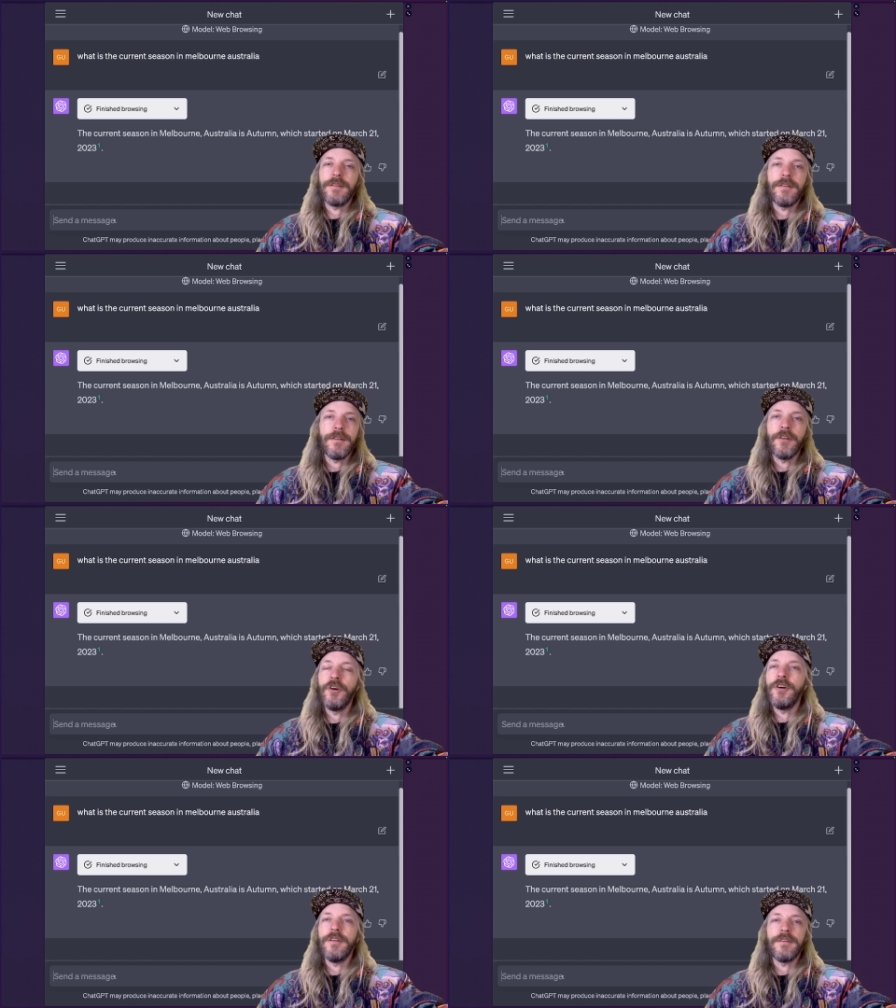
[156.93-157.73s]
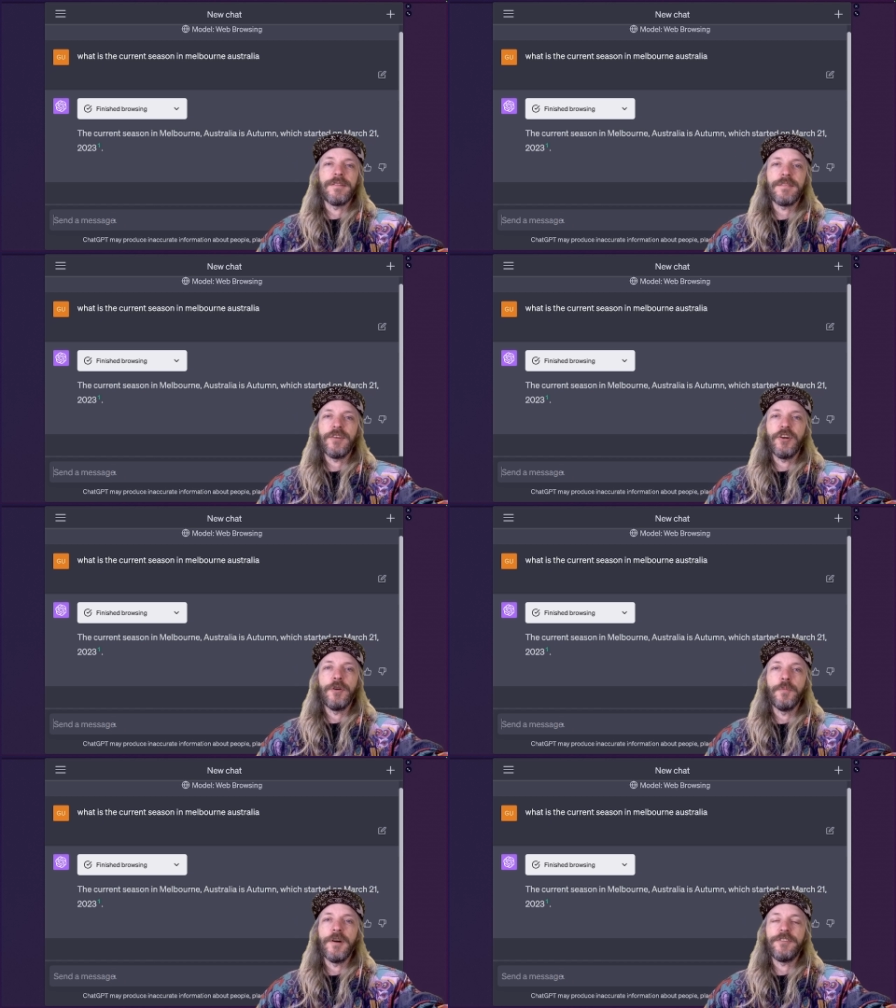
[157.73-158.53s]
learnt
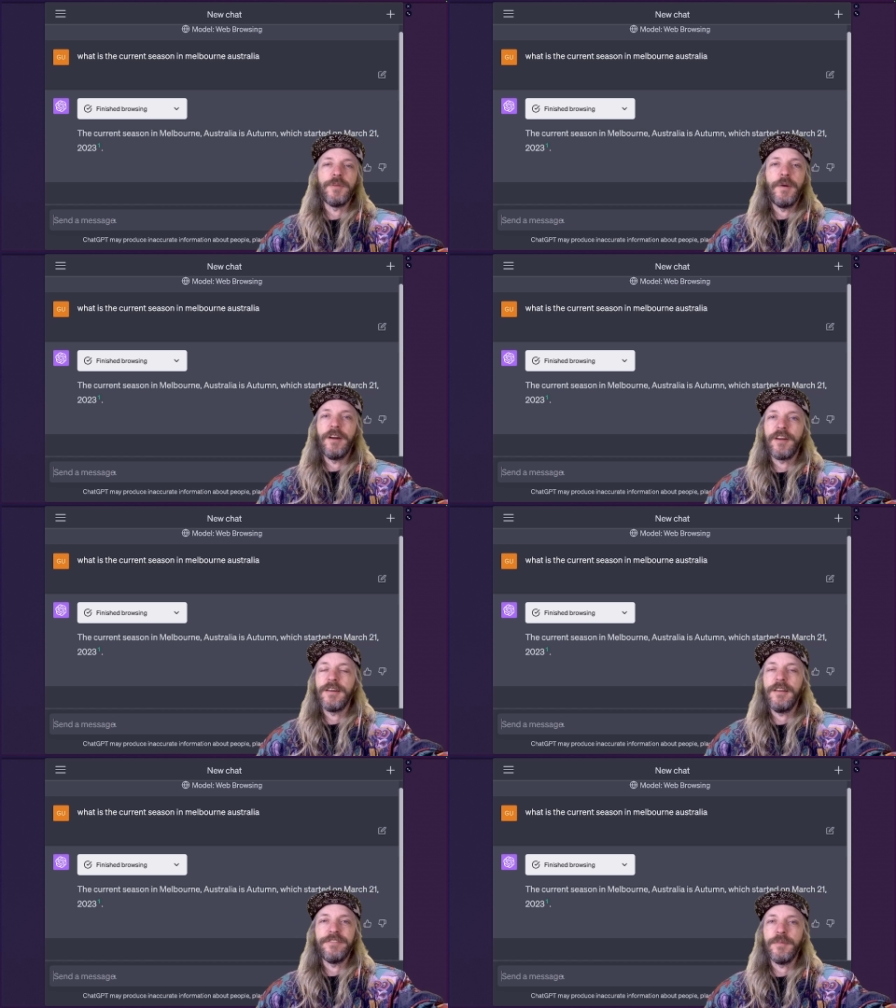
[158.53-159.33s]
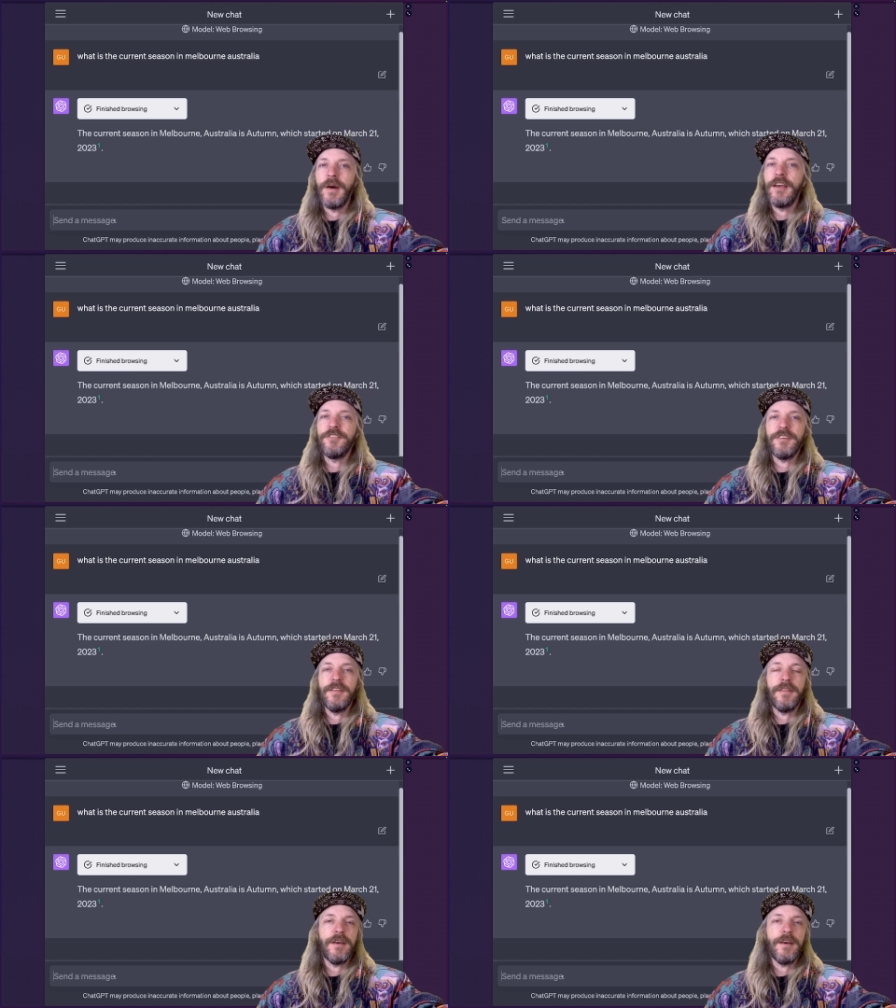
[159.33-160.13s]
so much American
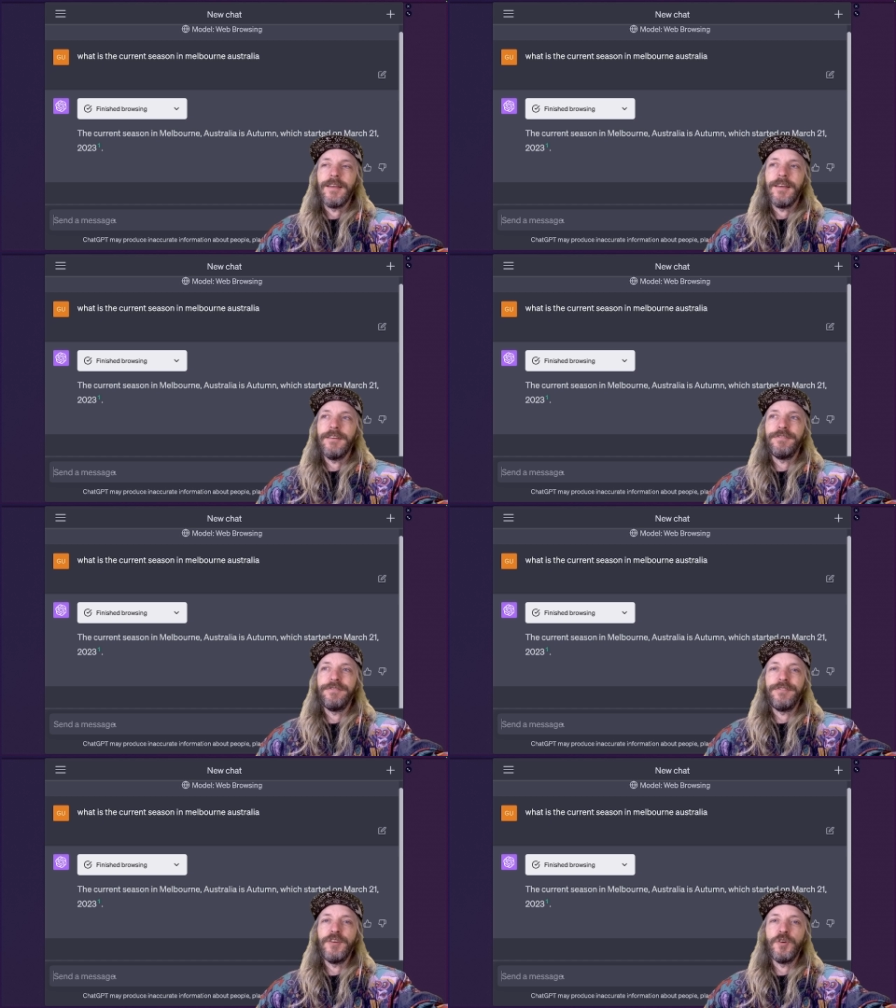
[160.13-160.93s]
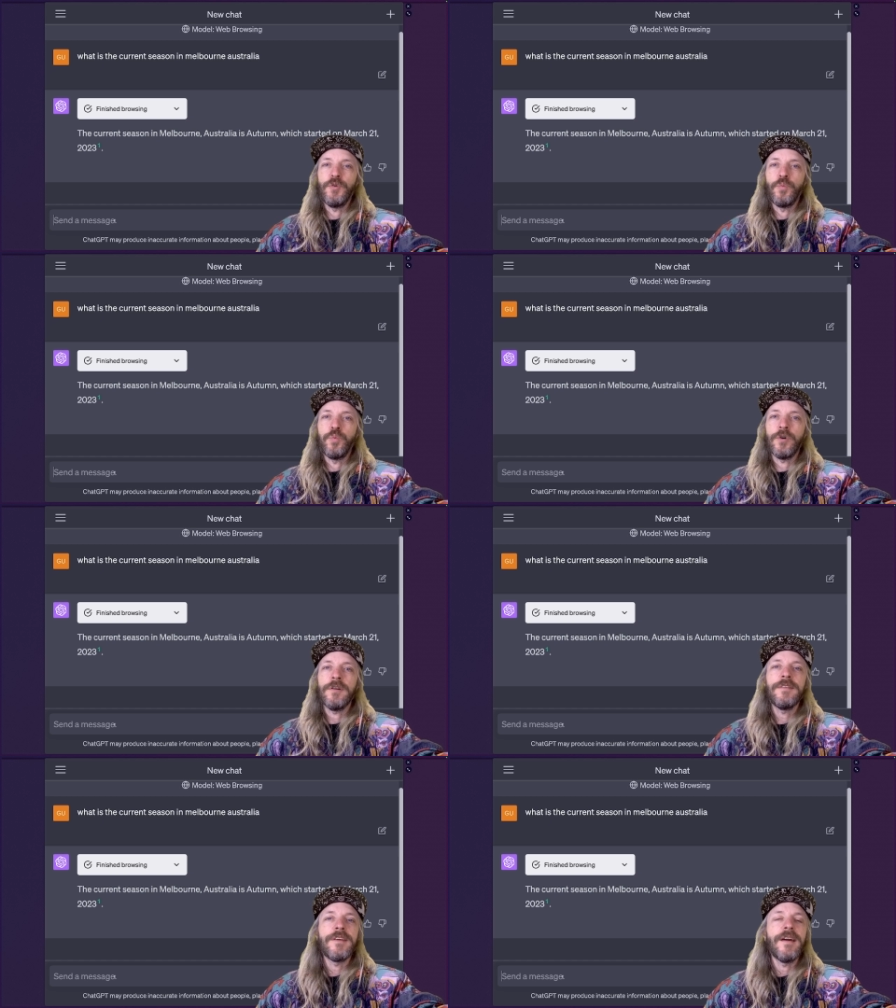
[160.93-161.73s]
information that if you
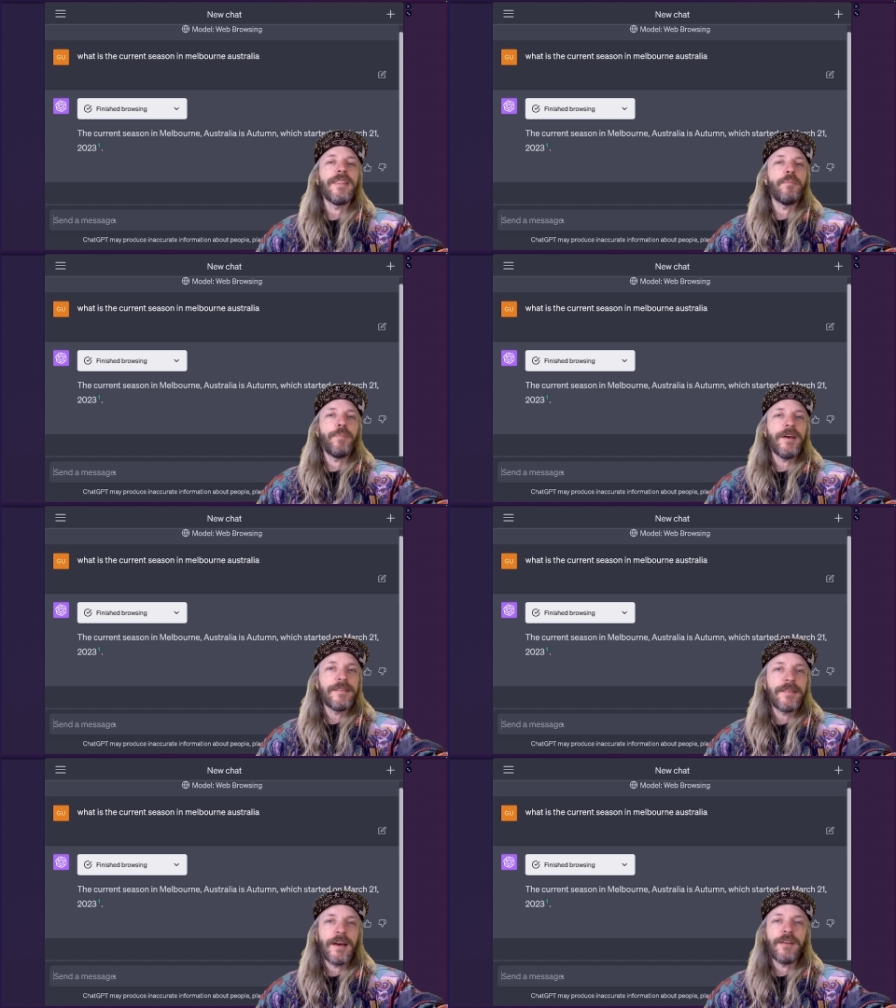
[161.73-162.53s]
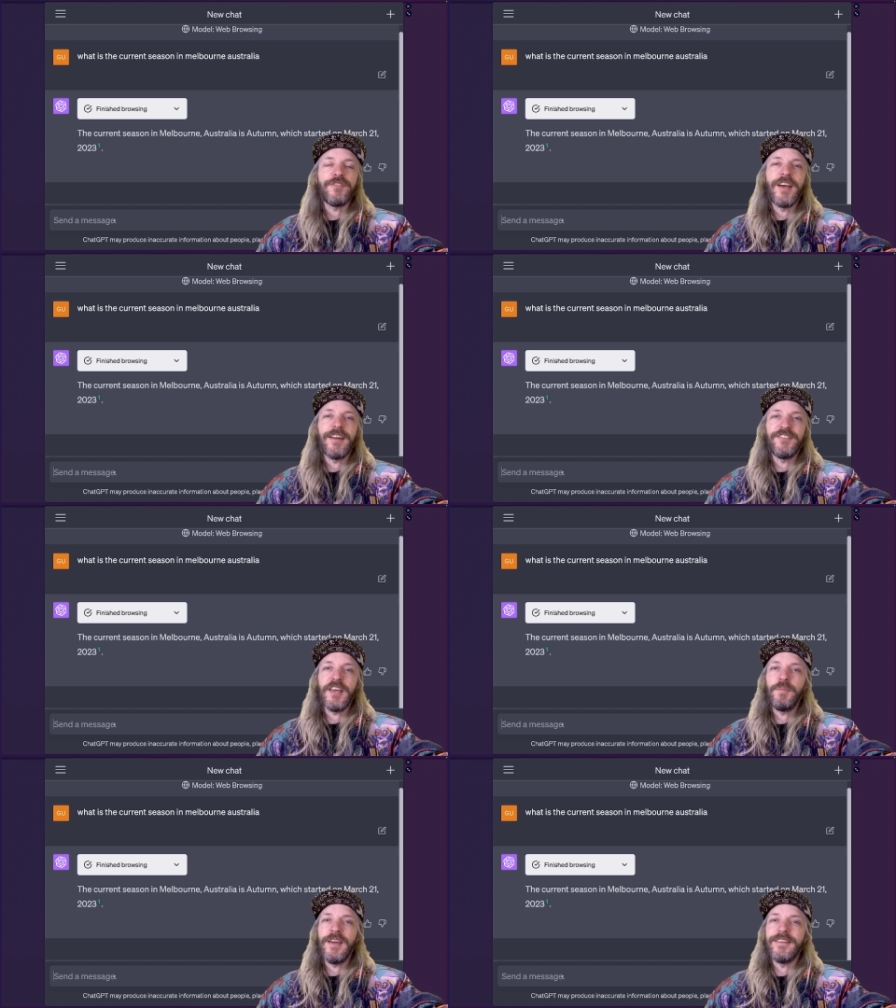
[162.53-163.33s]
want to get the best out of
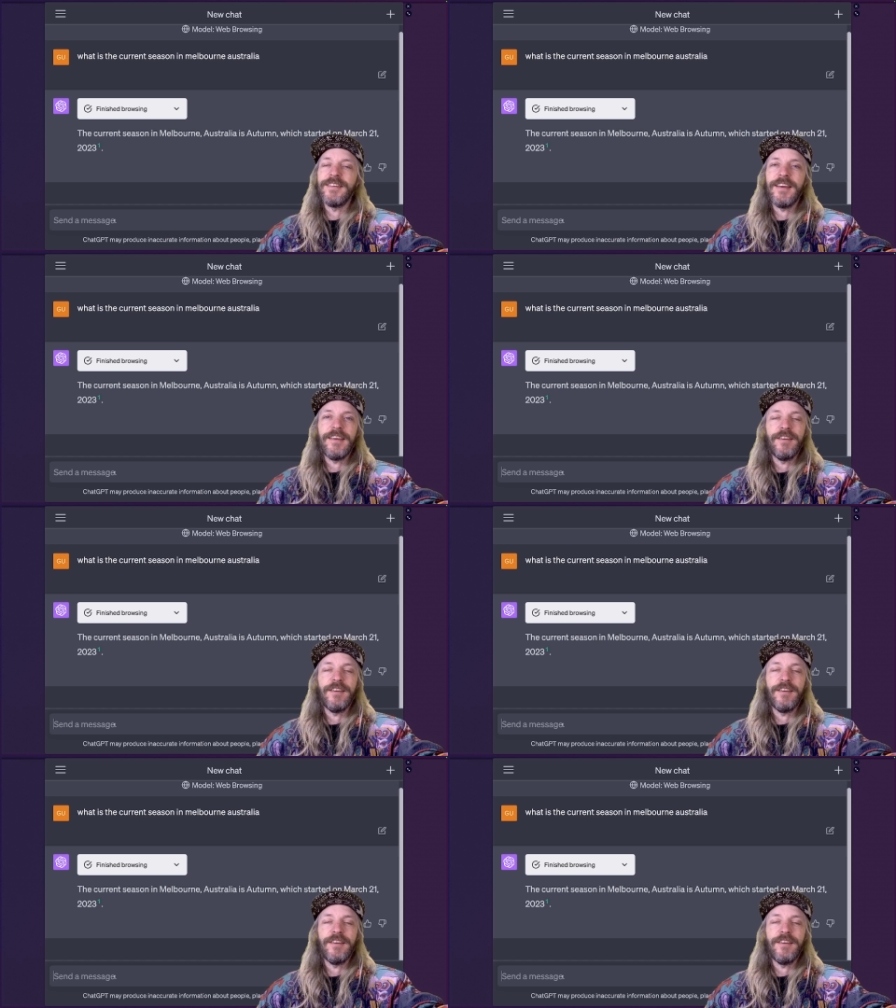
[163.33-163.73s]
ChatGPT,